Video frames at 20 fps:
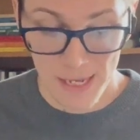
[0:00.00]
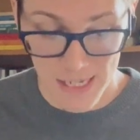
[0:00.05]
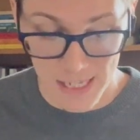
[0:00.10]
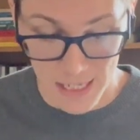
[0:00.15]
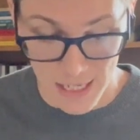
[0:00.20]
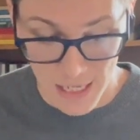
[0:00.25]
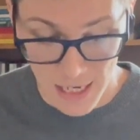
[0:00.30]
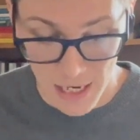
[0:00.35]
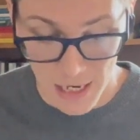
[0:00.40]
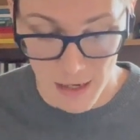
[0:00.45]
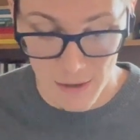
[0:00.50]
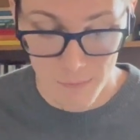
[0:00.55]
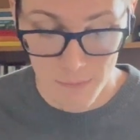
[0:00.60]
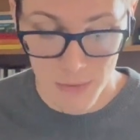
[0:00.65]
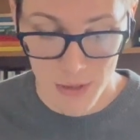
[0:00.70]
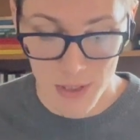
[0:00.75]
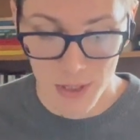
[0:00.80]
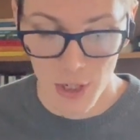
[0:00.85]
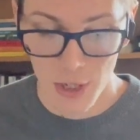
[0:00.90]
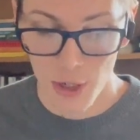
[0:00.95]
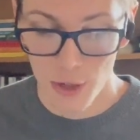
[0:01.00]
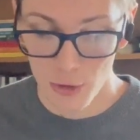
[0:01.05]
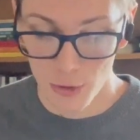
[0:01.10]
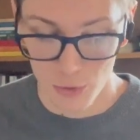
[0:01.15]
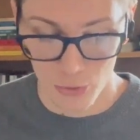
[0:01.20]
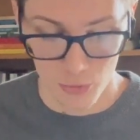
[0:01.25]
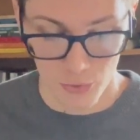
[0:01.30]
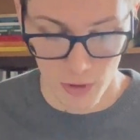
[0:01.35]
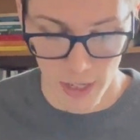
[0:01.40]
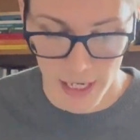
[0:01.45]
he comes
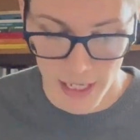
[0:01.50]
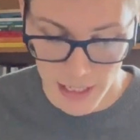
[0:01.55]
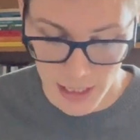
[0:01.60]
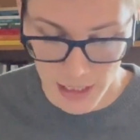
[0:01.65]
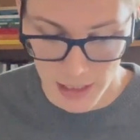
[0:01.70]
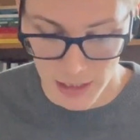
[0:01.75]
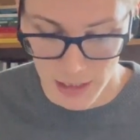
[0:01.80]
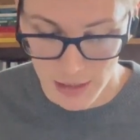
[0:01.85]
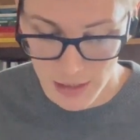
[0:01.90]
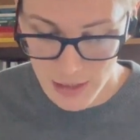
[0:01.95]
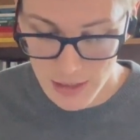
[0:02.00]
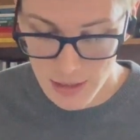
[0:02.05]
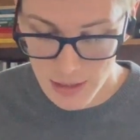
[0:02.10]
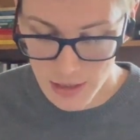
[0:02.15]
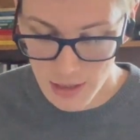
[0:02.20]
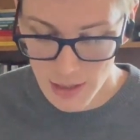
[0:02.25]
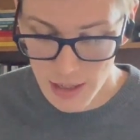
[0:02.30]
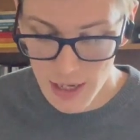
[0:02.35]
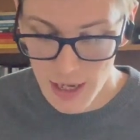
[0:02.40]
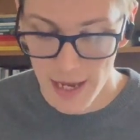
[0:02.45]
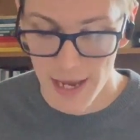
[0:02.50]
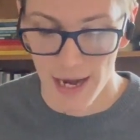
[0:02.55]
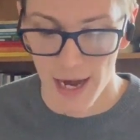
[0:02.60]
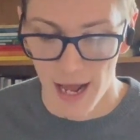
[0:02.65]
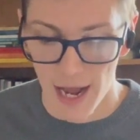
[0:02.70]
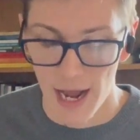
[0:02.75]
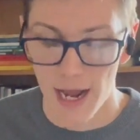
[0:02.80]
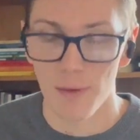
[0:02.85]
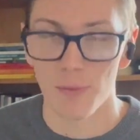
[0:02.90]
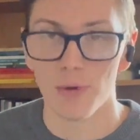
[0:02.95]
whose right it is, and
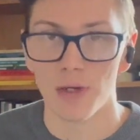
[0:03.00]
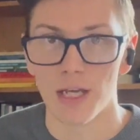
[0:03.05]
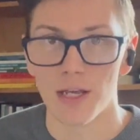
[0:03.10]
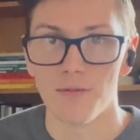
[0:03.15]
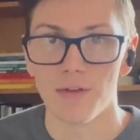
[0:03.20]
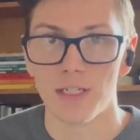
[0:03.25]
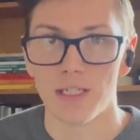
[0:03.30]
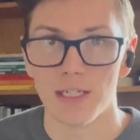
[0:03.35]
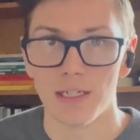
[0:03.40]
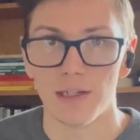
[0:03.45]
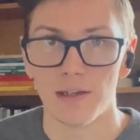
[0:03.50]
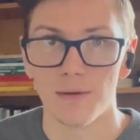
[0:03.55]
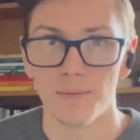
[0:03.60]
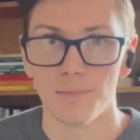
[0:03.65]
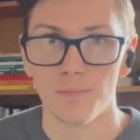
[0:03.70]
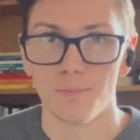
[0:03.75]
I will give it to him.